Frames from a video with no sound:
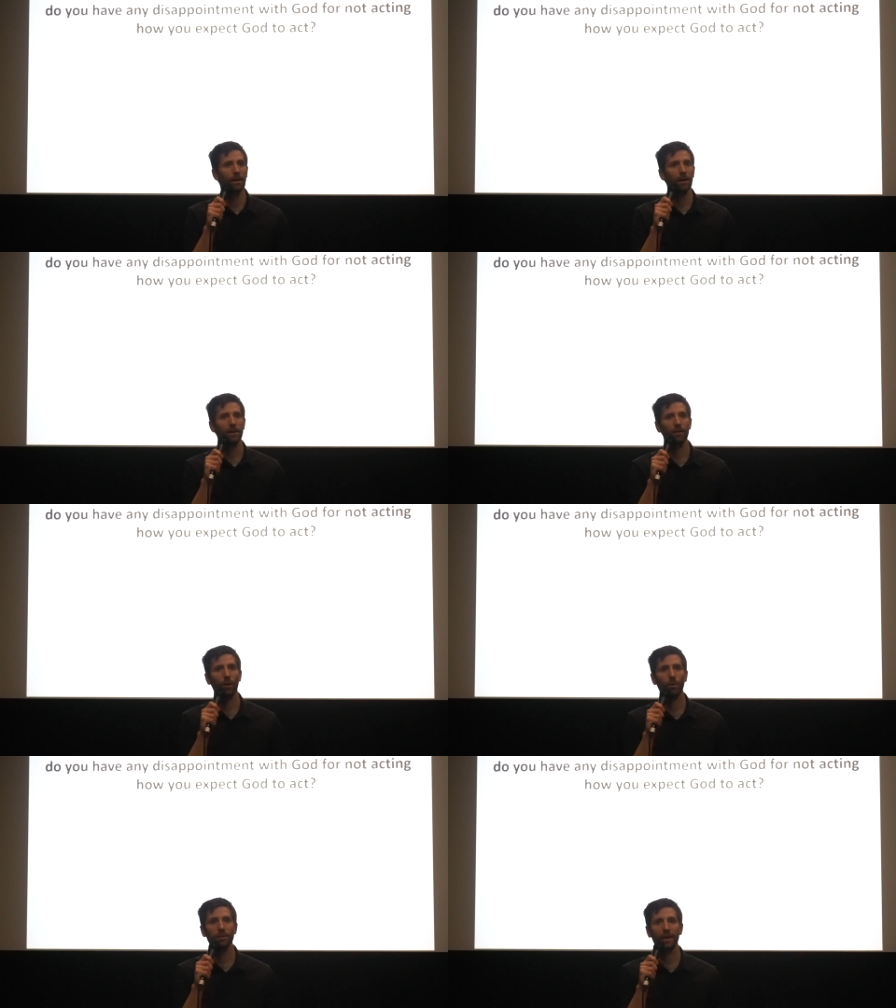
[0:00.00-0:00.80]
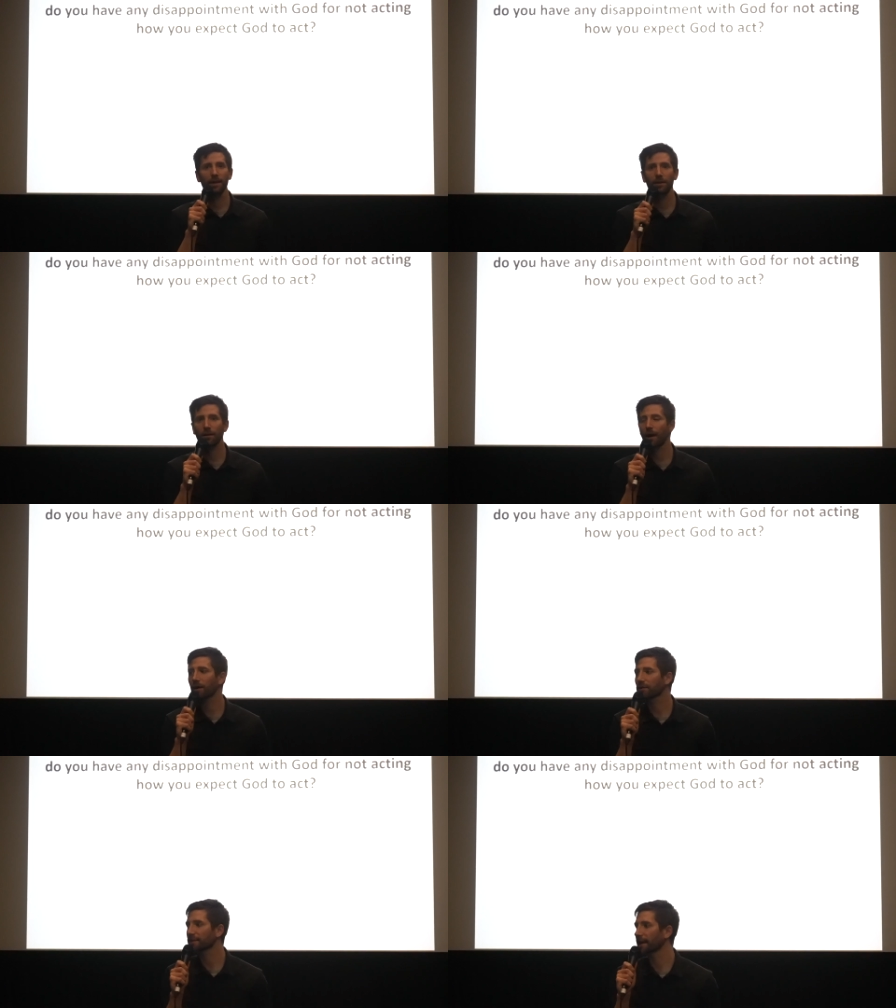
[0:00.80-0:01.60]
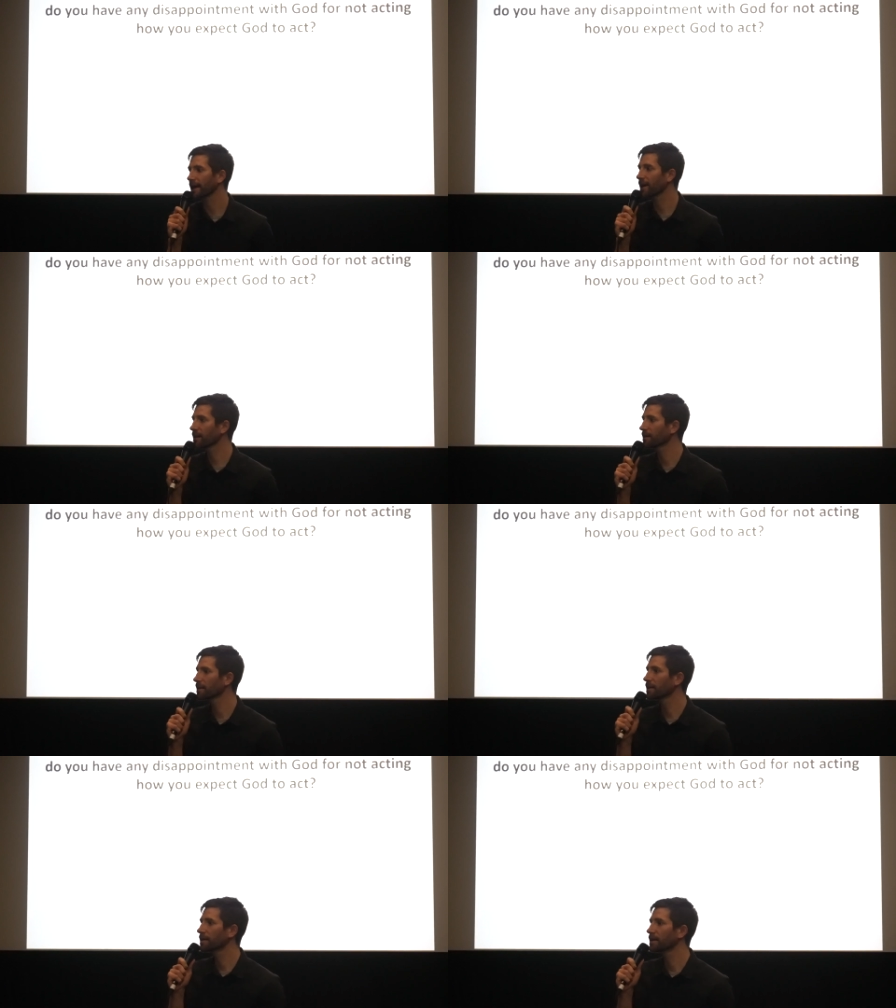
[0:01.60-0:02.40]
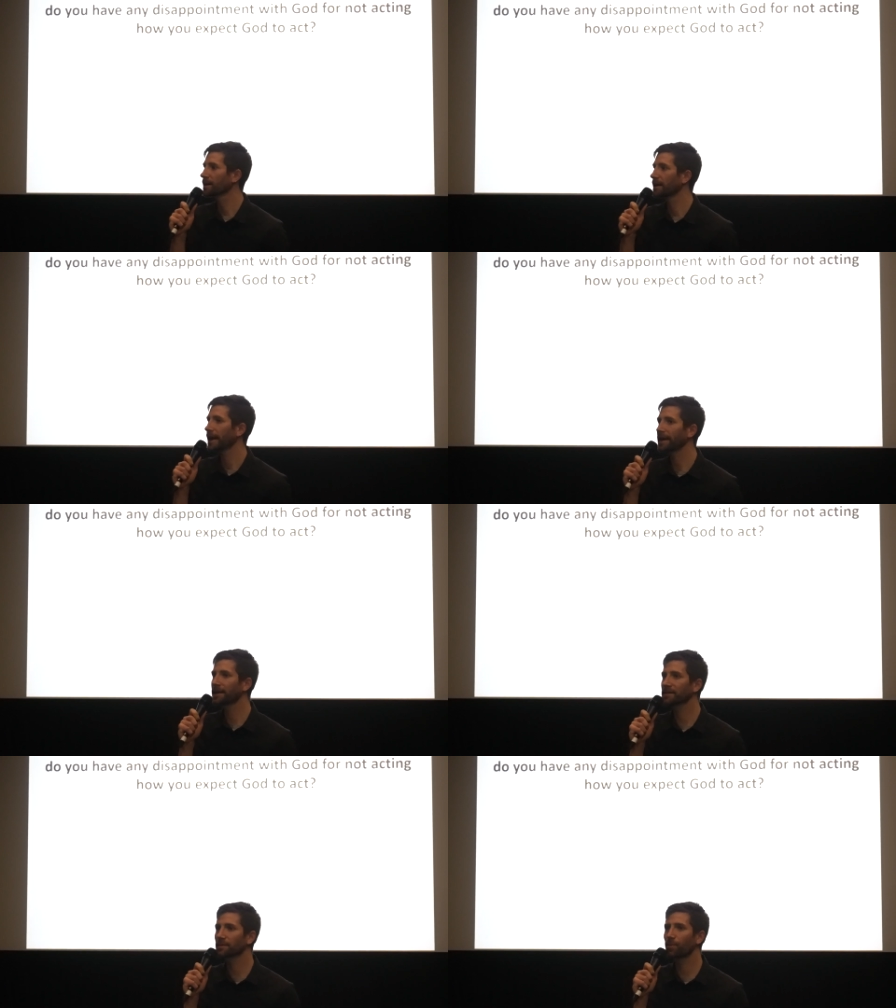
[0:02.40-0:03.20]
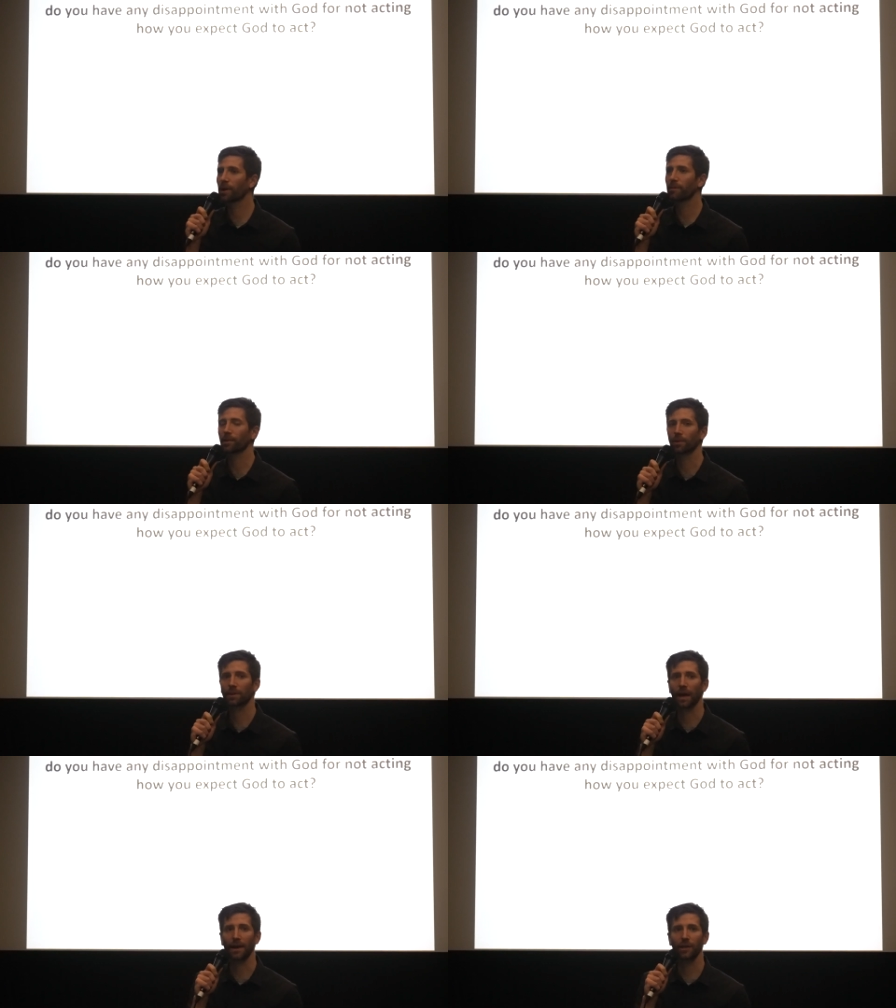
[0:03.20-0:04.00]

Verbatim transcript: Or you're holding in your heart today any disappointment with God.